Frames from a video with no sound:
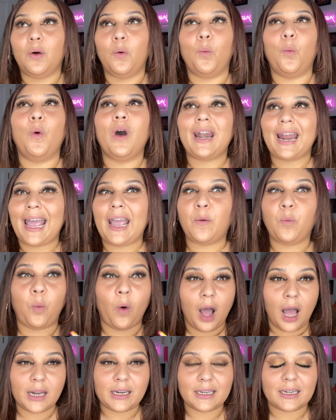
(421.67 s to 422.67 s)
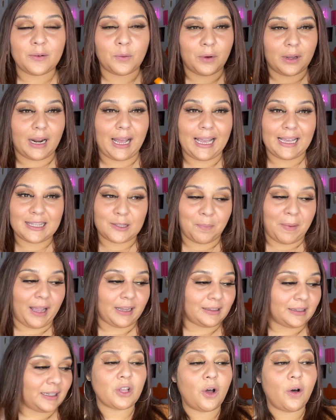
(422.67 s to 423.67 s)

what I wanted and what I expected.